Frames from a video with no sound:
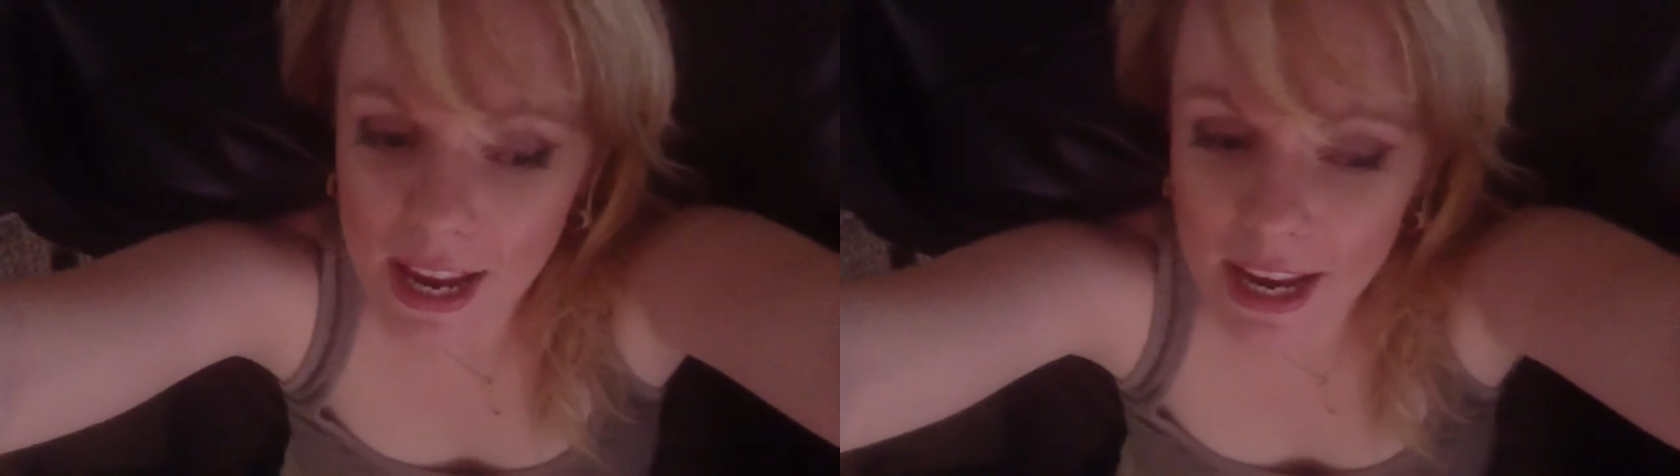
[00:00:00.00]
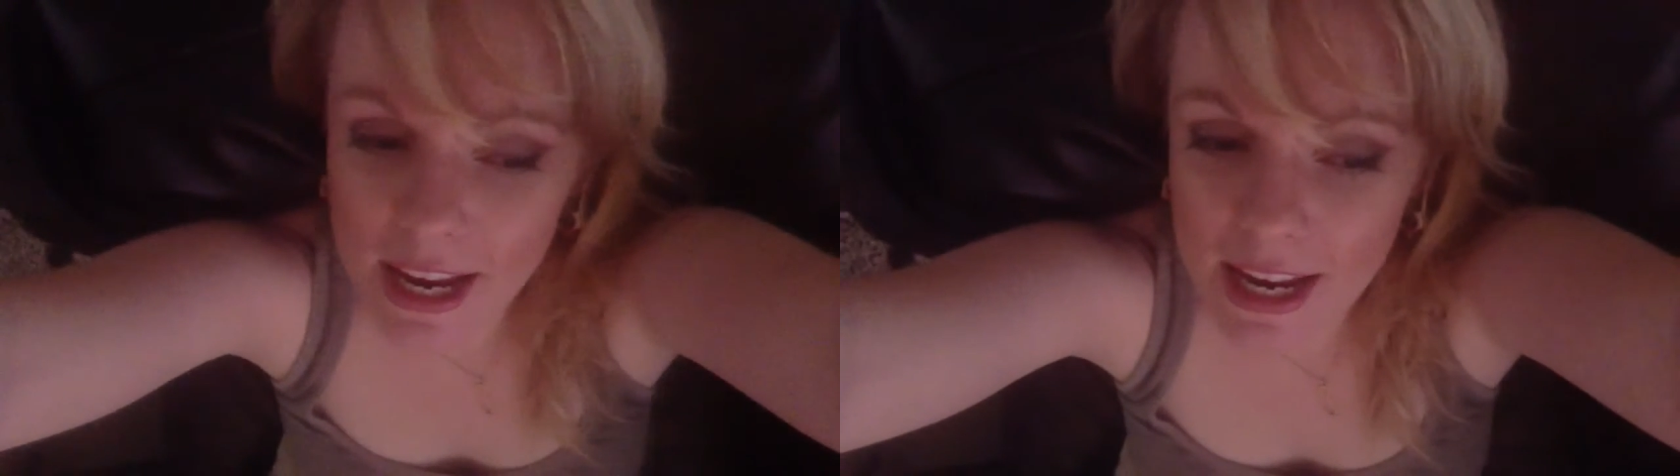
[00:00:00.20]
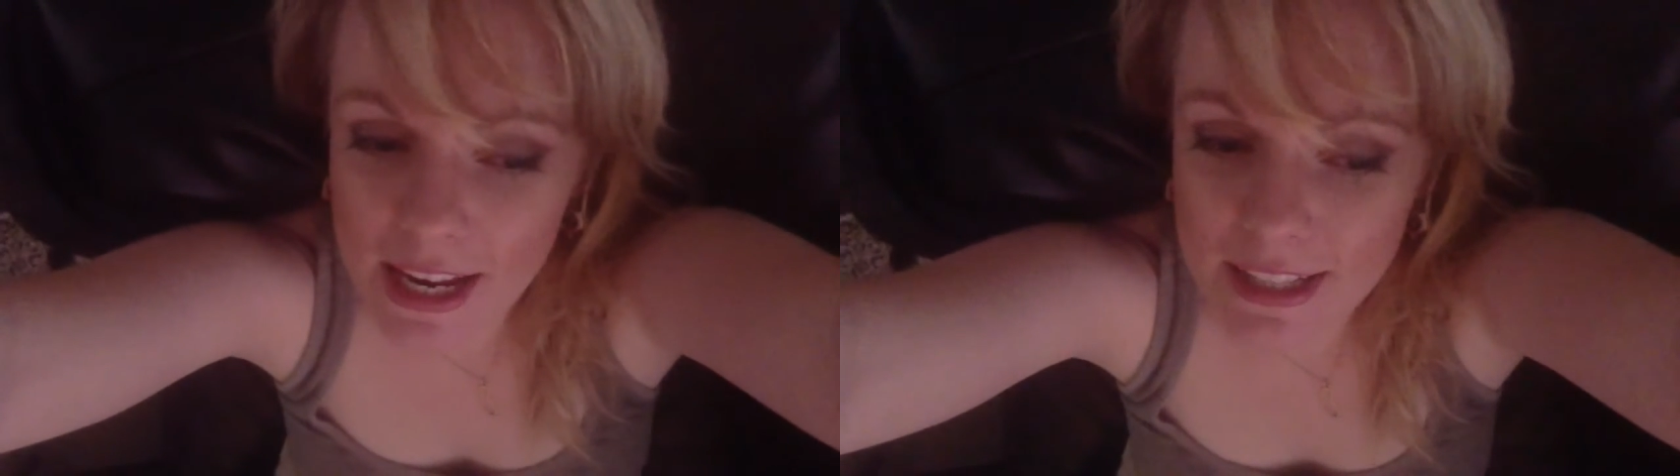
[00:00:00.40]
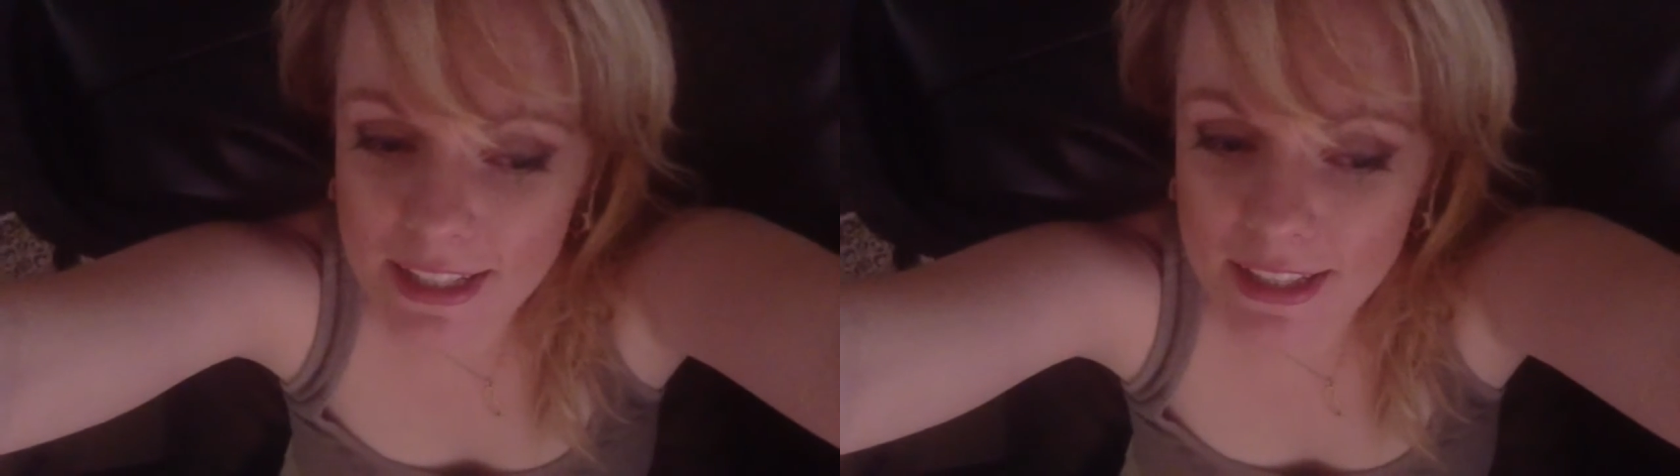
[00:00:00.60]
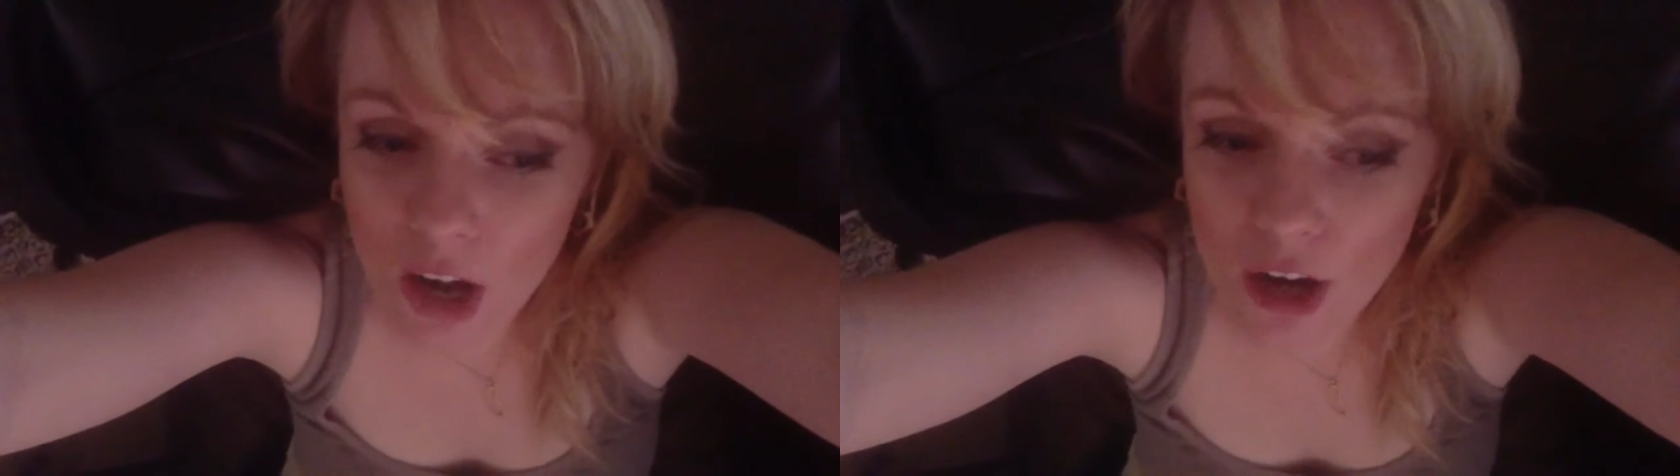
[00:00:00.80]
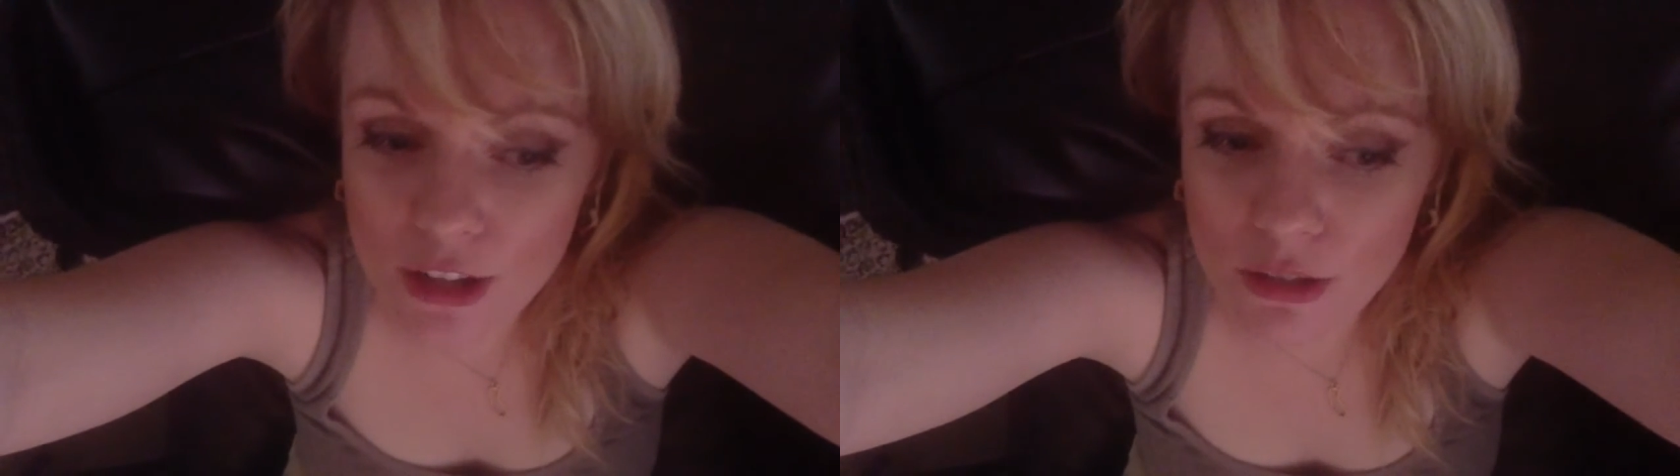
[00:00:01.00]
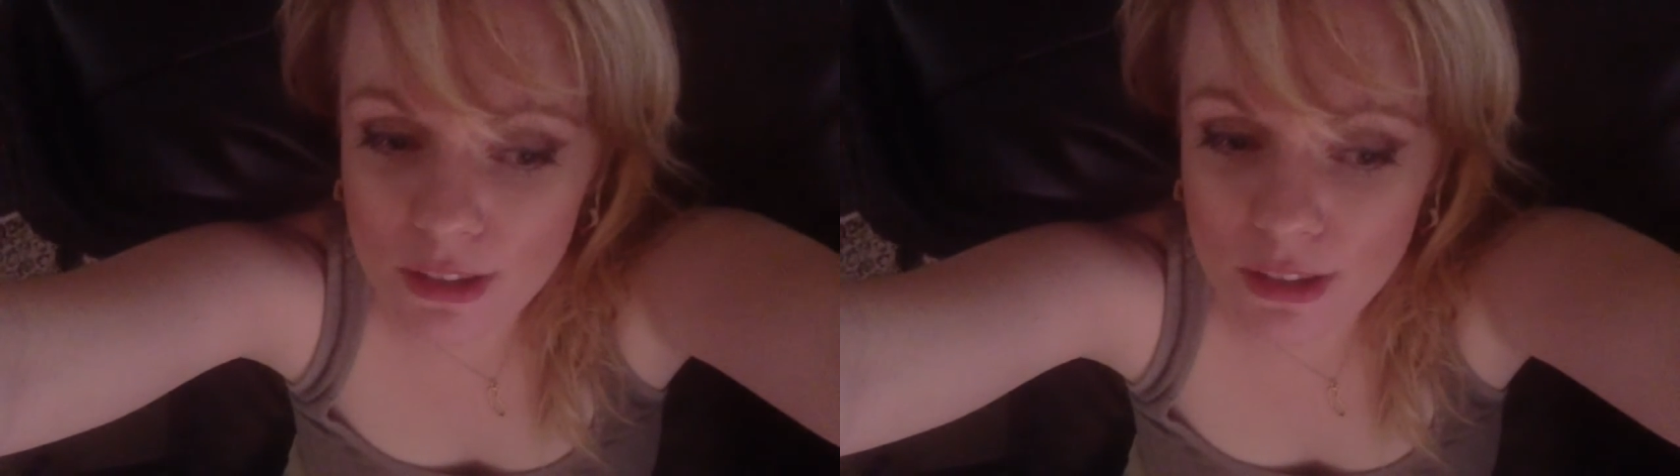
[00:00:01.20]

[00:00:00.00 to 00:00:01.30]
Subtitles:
It's hard to